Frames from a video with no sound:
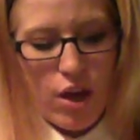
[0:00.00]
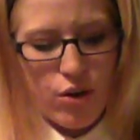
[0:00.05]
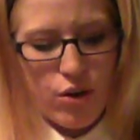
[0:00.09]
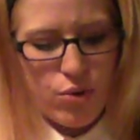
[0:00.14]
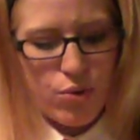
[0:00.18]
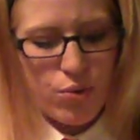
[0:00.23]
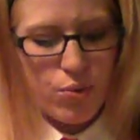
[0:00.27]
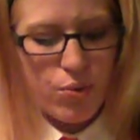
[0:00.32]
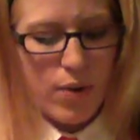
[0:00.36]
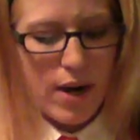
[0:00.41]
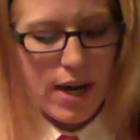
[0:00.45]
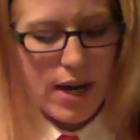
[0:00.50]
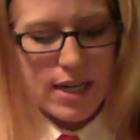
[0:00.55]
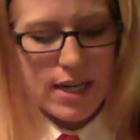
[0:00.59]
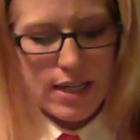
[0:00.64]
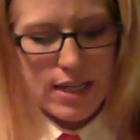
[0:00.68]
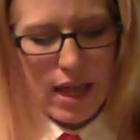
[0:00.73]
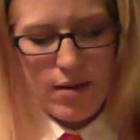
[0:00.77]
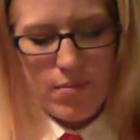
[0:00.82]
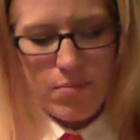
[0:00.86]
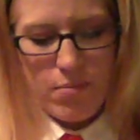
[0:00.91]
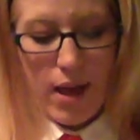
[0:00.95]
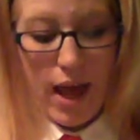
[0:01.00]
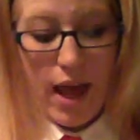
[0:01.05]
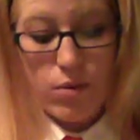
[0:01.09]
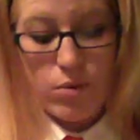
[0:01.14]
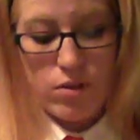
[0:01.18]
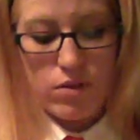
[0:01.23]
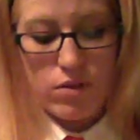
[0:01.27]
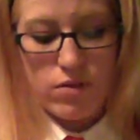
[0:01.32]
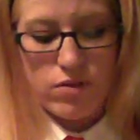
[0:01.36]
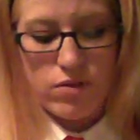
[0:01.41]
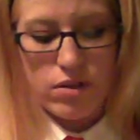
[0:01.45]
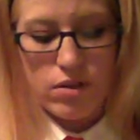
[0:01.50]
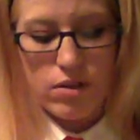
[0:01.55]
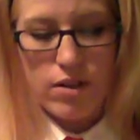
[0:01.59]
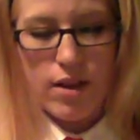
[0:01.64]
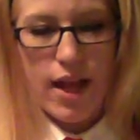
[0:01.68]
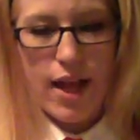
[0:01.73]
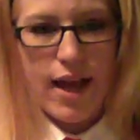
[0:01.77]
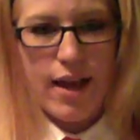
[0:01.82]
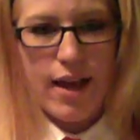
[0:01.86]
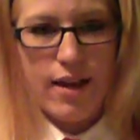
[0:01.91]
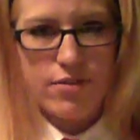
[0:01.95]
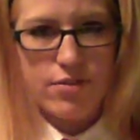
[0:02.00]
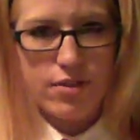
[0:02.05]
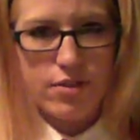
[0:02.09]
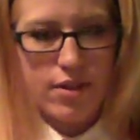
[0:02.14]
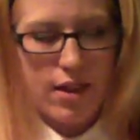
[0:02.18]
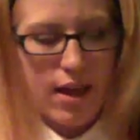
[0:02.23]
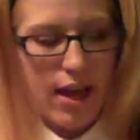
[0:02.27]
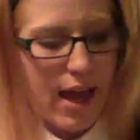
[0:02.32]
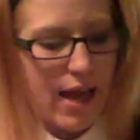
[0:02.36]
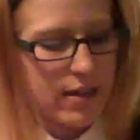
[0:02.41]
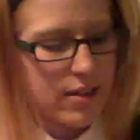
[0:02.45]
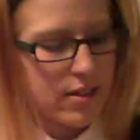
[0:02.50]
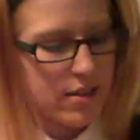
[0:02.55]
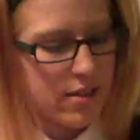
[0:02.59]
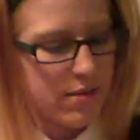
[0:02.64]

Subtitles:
great and powerful after that.